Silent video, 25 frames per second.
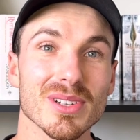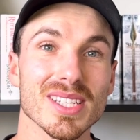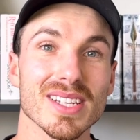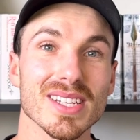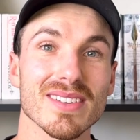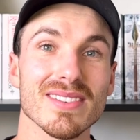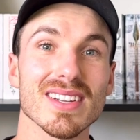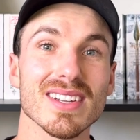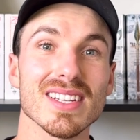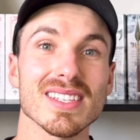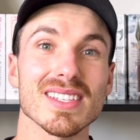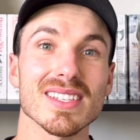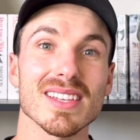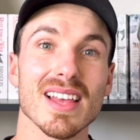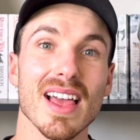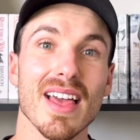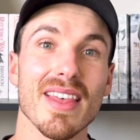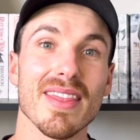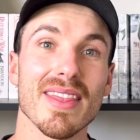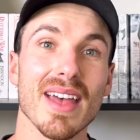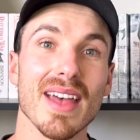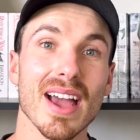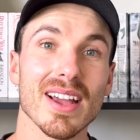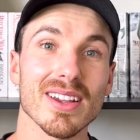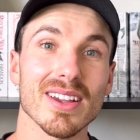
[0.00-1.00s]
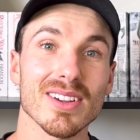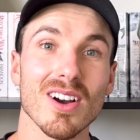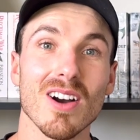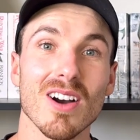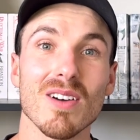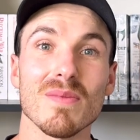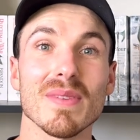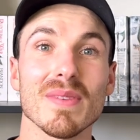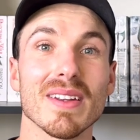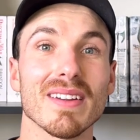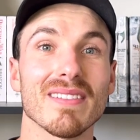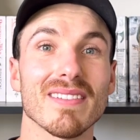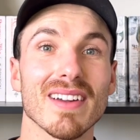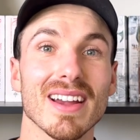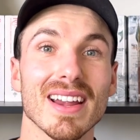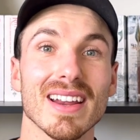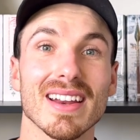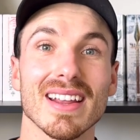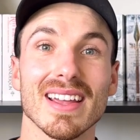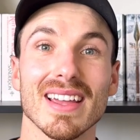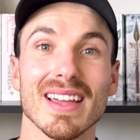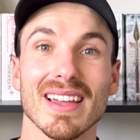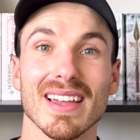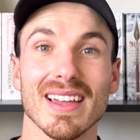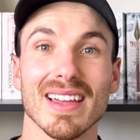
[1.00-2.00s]
series that got me
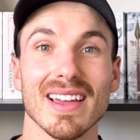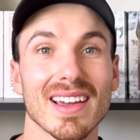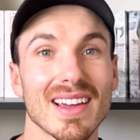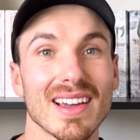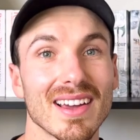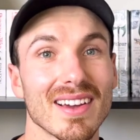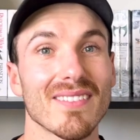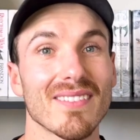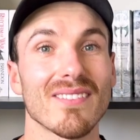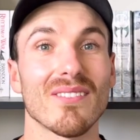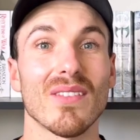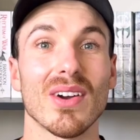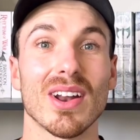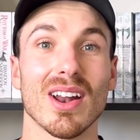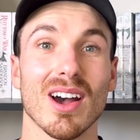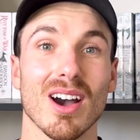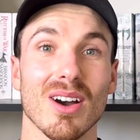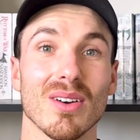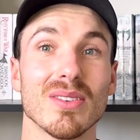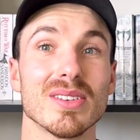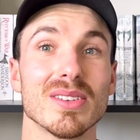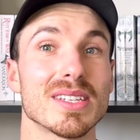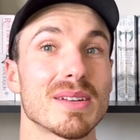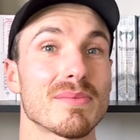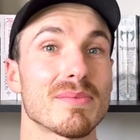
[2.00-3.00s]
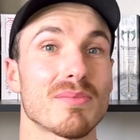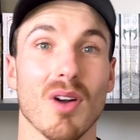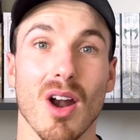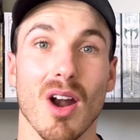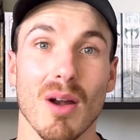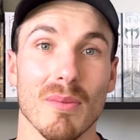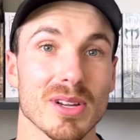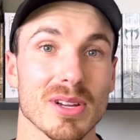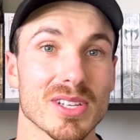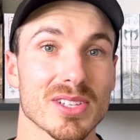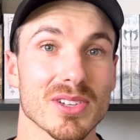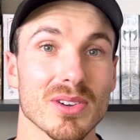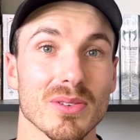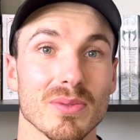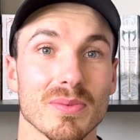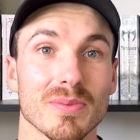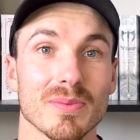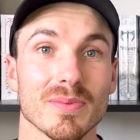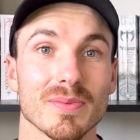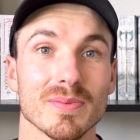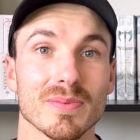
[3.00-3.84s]
reading when I was in primary school.